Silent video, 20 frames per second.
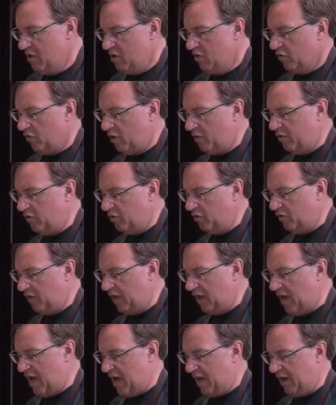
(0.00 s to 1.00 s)
So always use
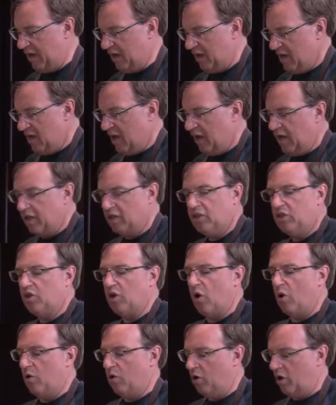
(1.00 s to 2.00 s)
a
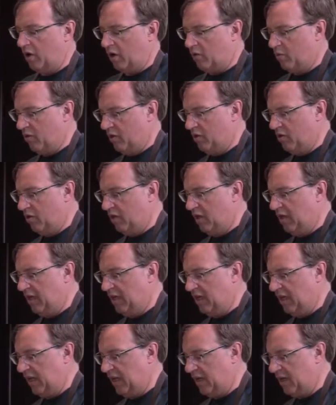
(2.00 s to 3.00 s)
dough hook when you're
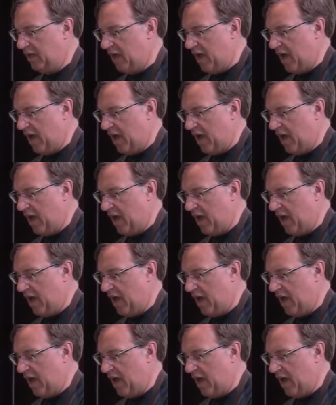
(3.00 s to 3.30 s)
kneading